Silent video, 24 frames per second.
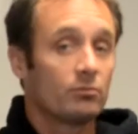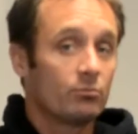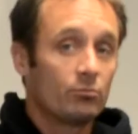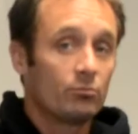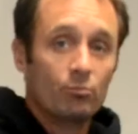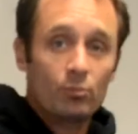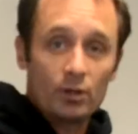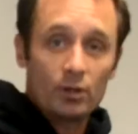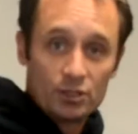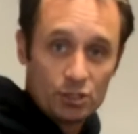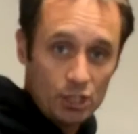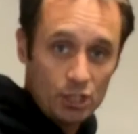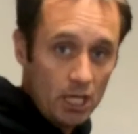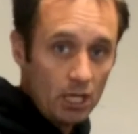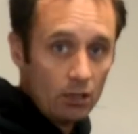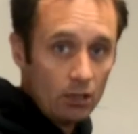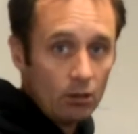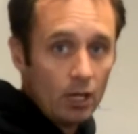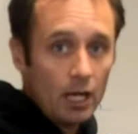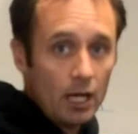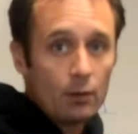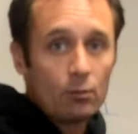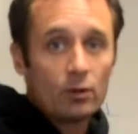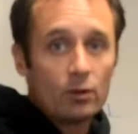But
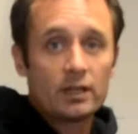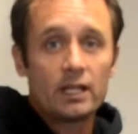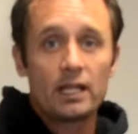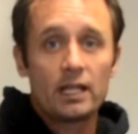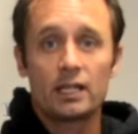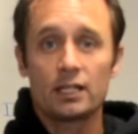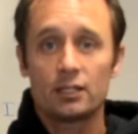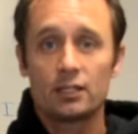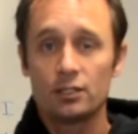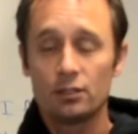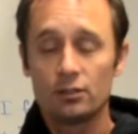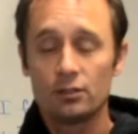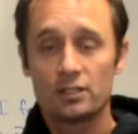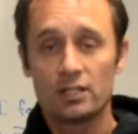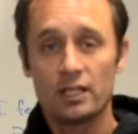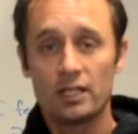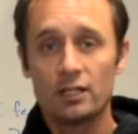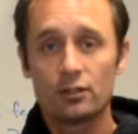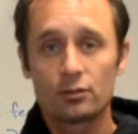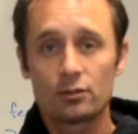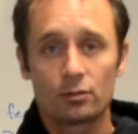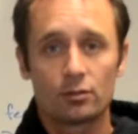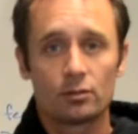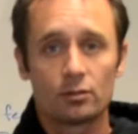JRI, what they could do, the
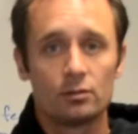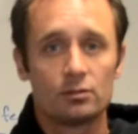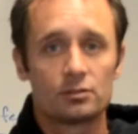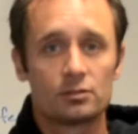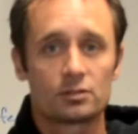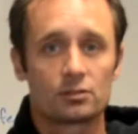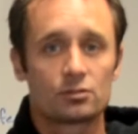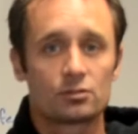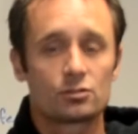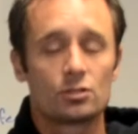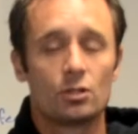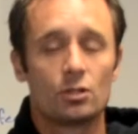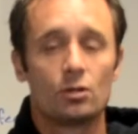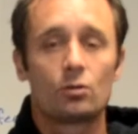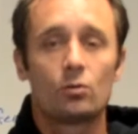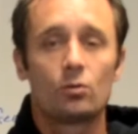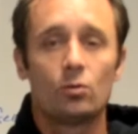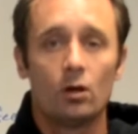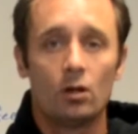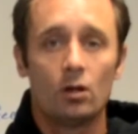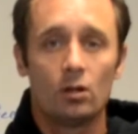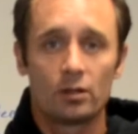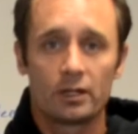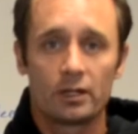internals are so
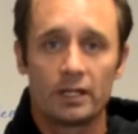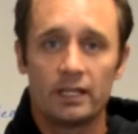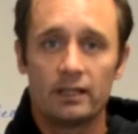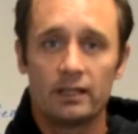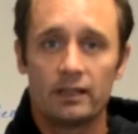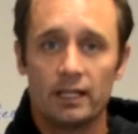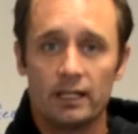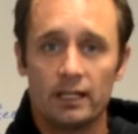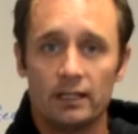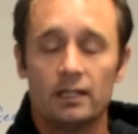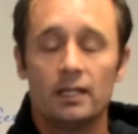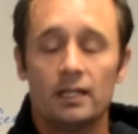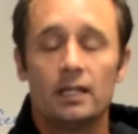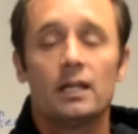quality that